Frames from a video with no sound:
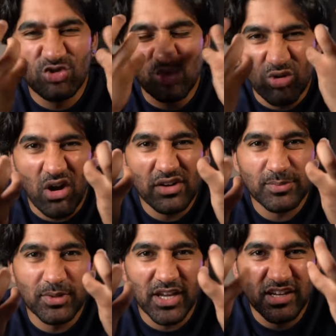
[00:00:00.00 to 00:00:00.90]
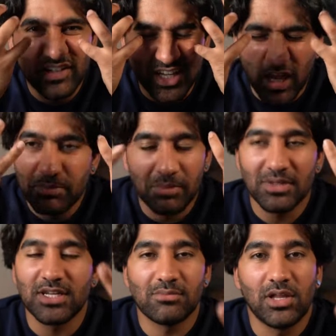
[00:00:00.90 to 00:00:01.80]
grasp it and like
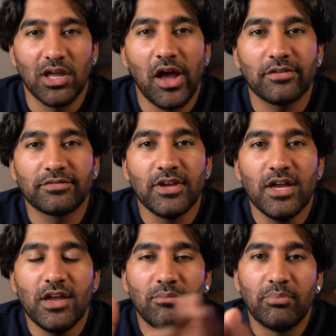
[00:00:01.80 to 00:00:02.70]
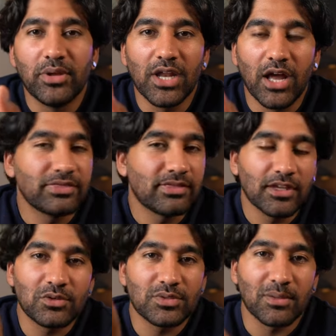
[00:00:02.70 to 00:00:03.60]
implement it in my life. But I
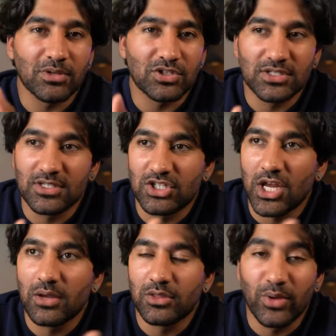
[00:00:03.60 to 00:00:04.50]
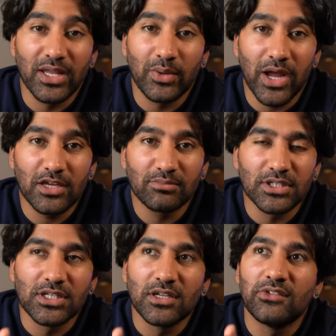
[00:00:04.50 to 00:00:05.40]
think it was something just to share with you anyway,
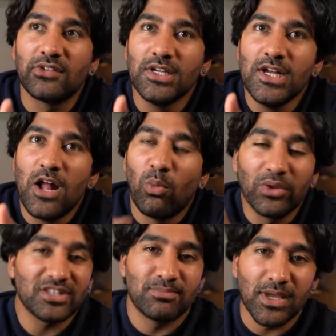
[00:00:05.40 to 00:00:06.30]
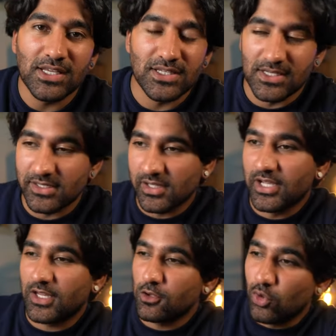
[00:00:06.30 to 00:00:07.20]
because what this means is
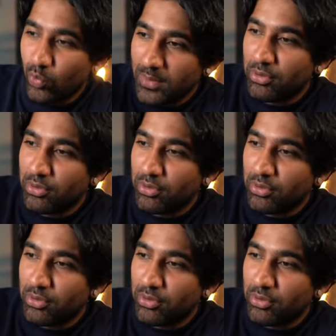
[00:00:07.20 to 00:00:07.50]
like, we